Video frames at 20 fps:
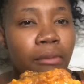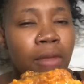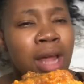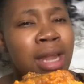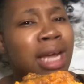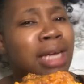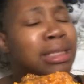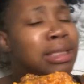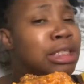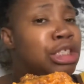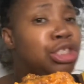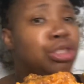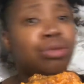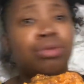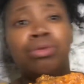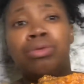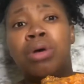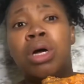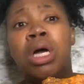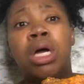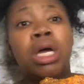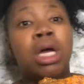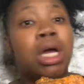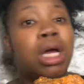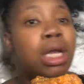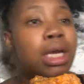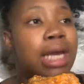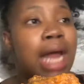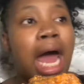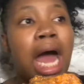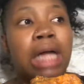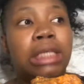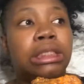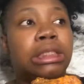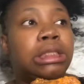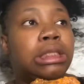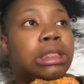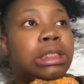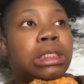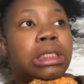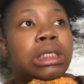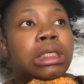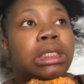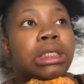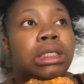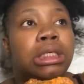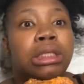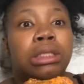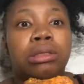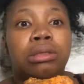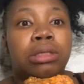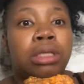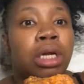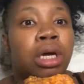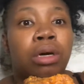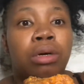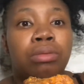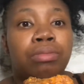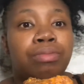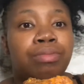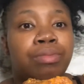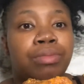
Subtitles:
Like, did you not, you know,